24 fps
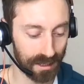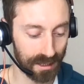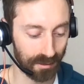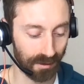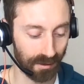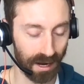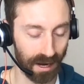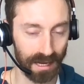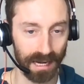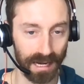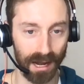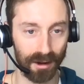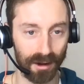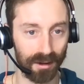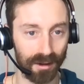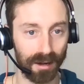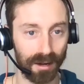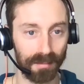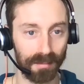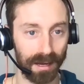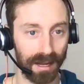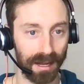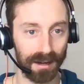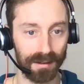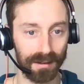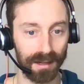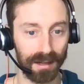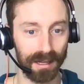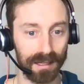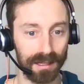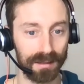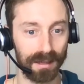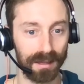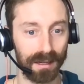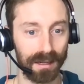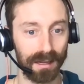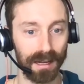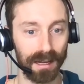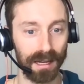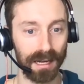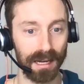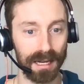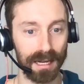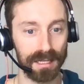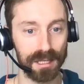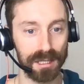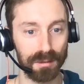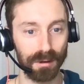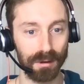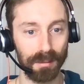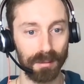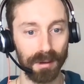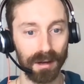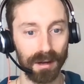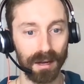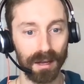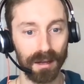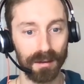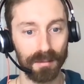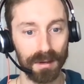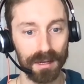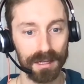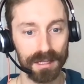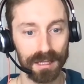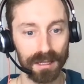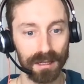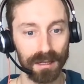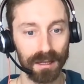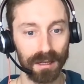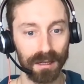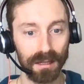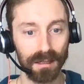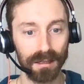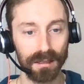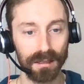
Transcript: it right now coming out in an S3 bucket, basically?